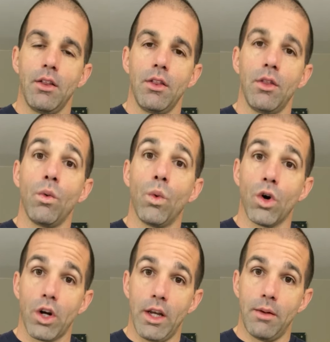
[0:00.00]
the
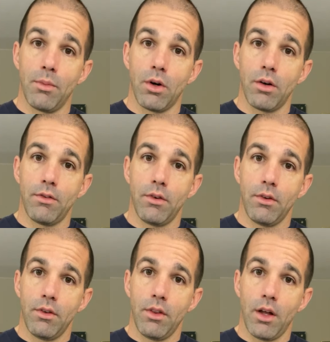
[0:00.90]
work in Murph
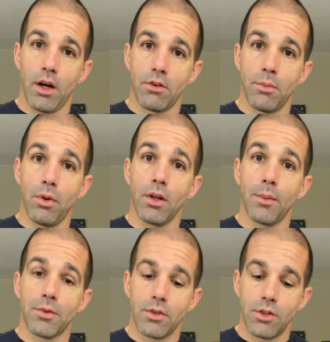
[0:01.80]
the 100 pull
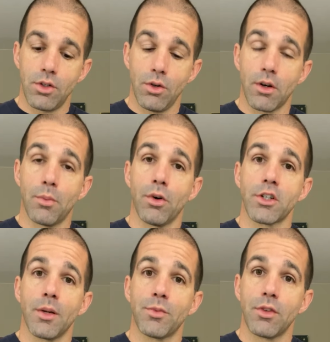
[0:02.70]
ups, 200
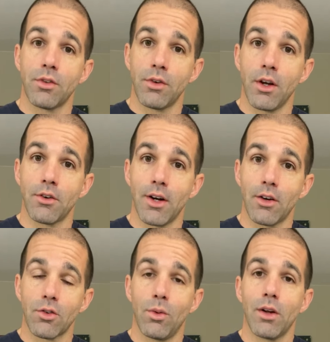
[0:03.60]
push ups, 300 air
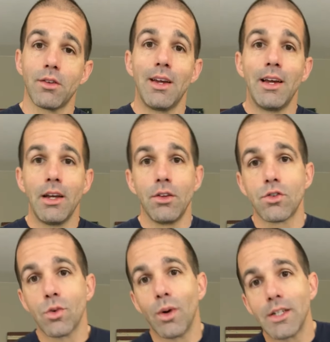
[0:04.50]
squats is
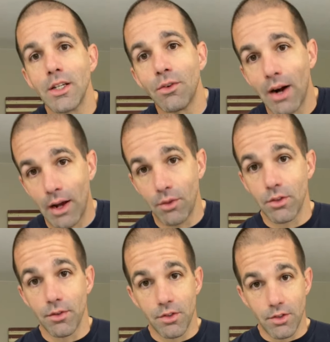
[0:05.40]
20
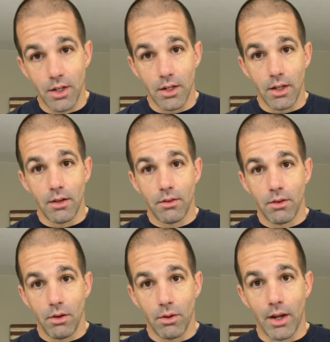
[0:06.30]
rounds of Cindy.
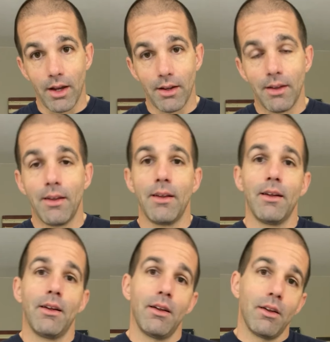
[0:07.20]
Okay?
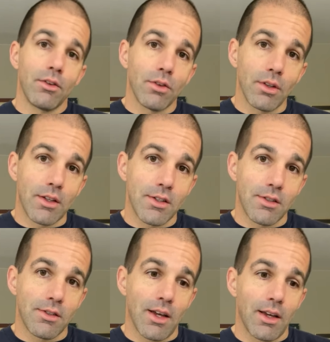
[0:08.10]
So let's
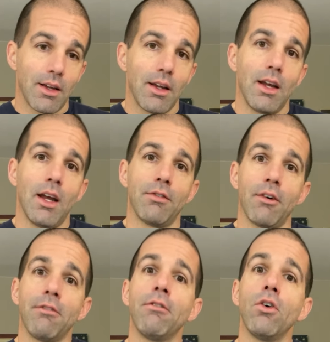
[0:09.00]
just say if a
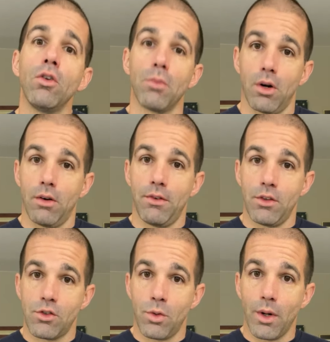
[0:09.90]
full Murph
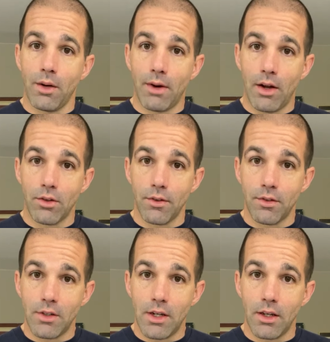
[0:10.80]
is 20 rounds of
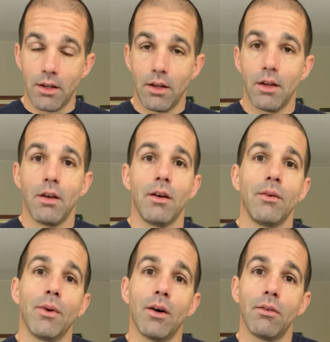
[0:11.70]
Cindy,
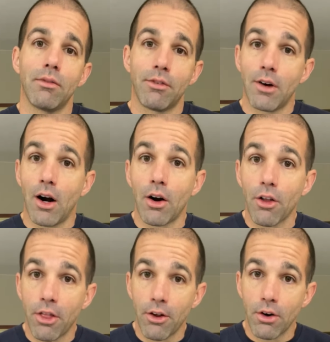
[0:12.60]
well, for our
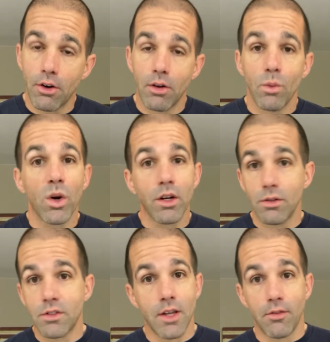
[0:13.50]
third, we're going to
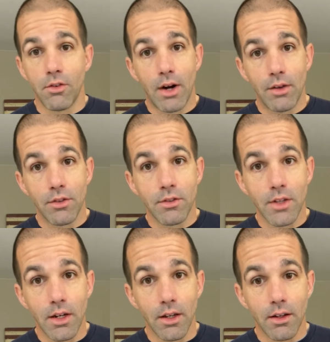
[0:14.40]
do 7 rounds of
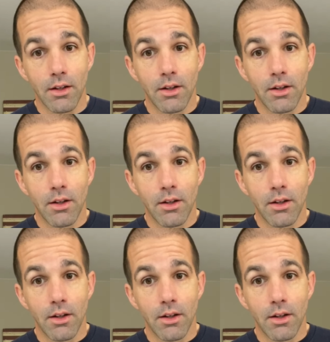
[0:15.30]
Cindy.